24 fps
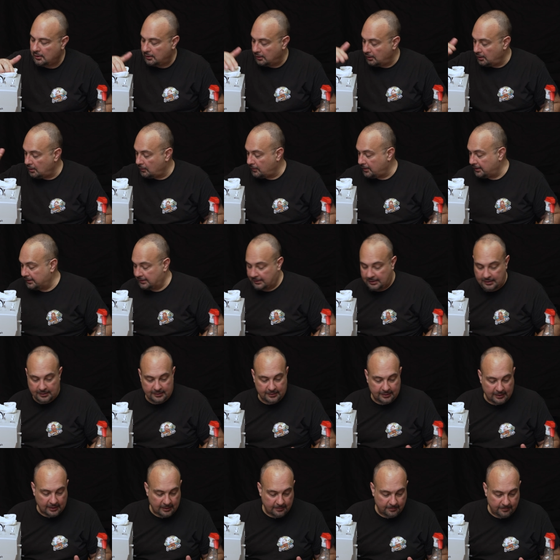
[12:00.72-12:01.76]
You know what,
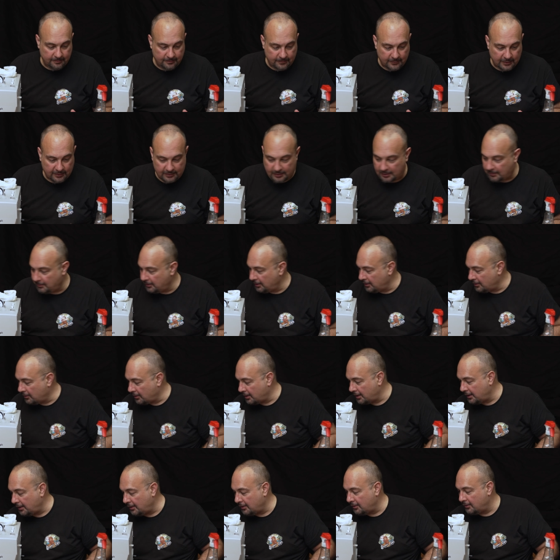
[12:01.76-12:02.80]
since there's gonna be no
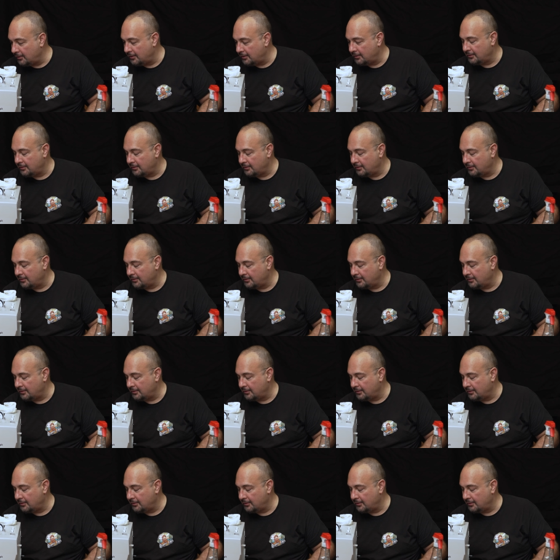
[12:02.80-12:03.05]
audio,